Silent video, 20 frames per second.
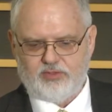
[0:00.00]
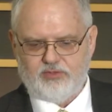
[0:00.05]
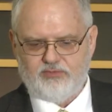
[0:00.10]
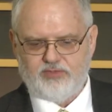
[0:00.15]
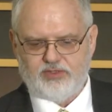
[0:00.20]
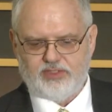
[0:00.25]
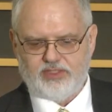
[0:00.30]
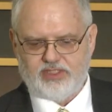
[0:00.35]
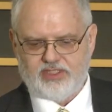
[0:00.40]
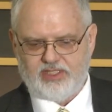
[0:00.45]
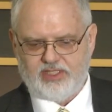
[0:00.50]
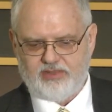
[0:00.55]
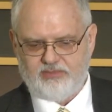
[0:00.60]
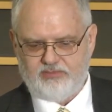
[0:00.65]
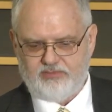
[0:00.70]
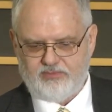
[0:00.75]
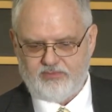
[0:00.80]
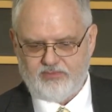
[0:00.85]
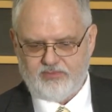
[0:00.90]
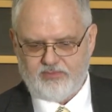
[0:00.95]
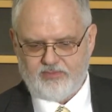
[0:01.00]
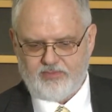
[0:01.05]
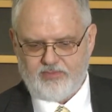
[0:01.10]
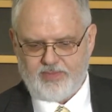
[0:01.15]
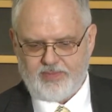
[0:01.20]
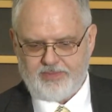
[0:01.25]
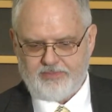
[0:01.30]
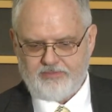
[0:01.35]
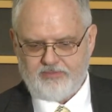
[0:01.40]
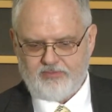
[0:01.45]
over time.
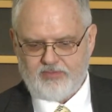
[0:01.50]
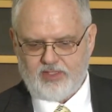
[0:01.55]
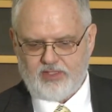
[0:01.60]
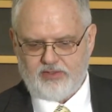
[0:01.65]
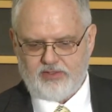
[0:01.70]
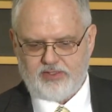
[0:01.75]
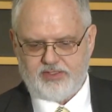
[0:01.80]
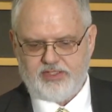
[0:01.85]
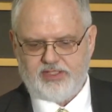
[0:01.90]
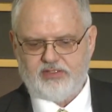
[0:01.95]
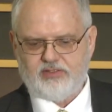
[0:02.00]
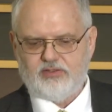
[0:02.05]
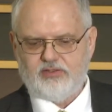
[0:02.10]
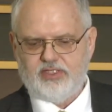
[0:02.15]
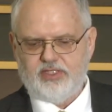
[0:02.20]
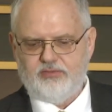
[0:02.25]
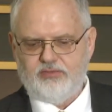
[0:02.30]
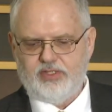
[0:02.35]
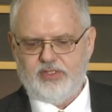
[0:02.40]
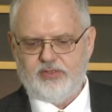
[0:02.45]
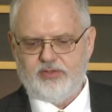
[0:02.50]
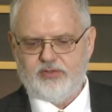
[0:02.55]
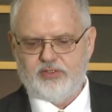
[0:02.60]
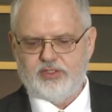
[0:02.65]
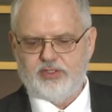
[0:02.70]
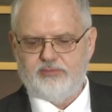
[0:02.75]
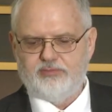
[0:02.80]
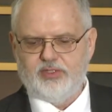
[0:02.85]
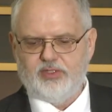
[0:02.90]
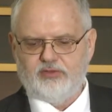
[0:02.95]
Scholarly
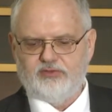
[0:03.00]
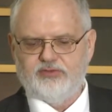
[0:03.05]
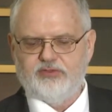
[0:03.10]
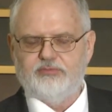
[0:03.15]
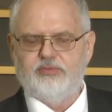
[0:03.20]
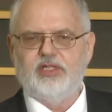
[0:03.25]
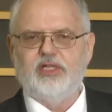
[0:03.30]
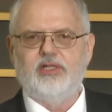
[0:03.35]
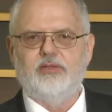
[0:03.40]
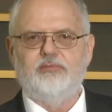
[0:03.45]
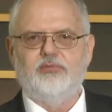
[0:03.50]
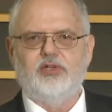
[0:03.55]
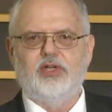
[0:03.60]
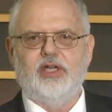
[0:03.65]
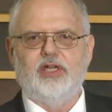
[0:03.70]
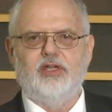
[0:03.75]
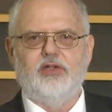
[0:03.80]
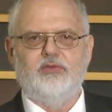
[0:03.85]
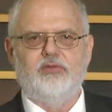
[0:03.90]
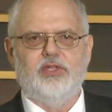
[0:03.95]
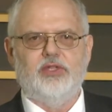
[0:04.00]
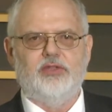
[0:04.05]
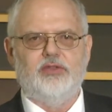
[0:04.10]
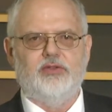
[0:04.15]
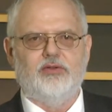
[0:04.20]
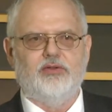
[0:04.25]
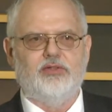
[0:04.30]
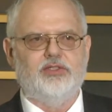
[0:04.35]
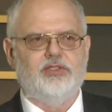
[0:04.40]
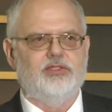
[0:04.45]
research builds upon prior
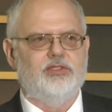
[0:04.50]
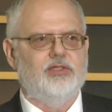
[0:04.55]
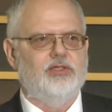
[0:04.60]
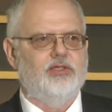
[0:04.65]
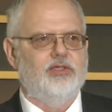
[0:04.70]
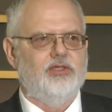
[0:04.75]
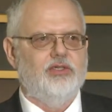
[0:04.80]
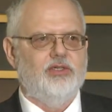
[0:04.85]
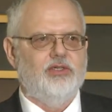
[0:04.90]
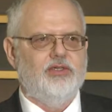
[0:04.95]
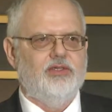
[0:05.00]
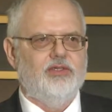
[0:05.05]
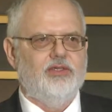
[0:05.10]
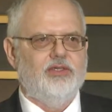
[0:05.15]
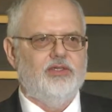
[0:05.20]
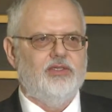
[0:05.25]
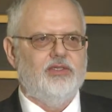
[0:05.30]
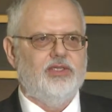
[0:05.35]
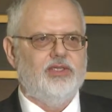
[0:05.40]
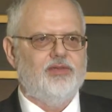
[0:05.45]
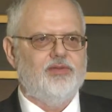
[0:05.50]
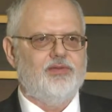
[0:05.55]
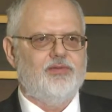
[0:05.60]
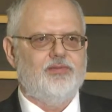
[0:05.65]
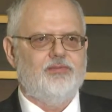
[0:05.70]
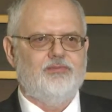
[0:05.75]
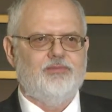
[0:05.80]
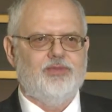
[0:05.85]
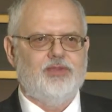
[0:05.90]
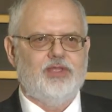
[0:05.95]
research. That's
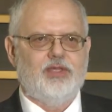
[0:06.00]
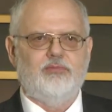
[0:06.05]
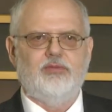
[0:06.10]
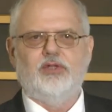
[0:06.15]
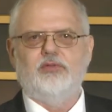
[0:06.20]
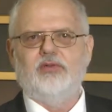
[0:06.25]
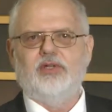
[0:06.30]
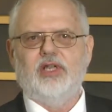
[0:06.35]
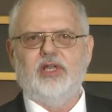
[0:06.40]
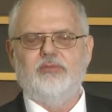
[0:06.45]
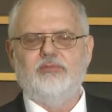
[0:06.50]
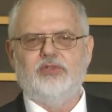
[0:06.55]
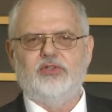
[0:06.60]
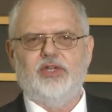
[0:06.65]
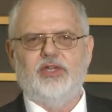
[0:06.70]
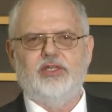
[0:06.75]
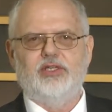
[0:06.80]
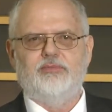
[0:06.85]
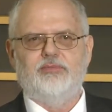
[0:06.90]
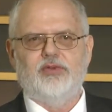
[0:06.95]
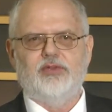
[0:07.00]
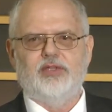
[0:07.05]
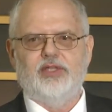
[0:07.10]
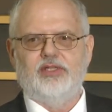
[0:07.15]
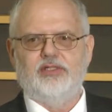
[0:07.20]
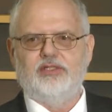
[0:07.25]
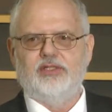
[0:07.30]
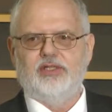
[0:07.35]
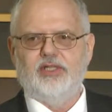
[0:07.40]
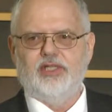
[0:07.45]
somewhat what I'm trying to
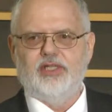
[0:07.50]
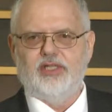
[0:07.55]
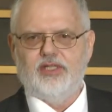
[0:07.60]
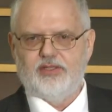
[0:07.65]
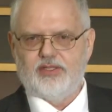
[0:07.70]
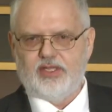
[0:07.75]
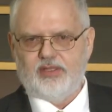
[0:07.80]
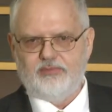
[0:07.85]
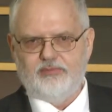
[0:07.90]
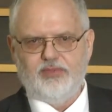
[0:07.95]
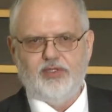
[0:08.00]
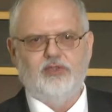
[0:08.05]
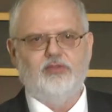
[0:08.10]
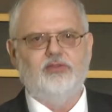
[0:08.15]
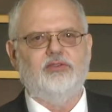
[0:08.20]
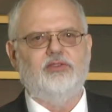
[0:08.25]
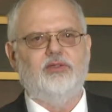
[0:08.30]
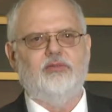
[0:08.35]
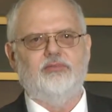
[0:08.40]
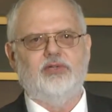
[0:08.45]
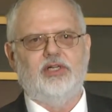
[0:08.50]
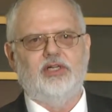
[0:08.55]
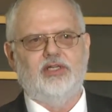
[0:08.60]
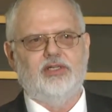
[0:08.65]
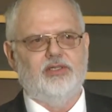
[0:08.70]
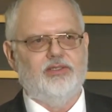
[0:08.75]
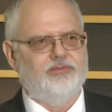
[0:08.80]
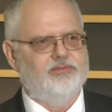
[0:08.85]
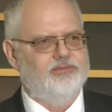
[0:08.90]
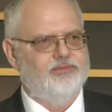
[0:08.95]
present today as I build
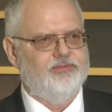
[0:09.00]
upon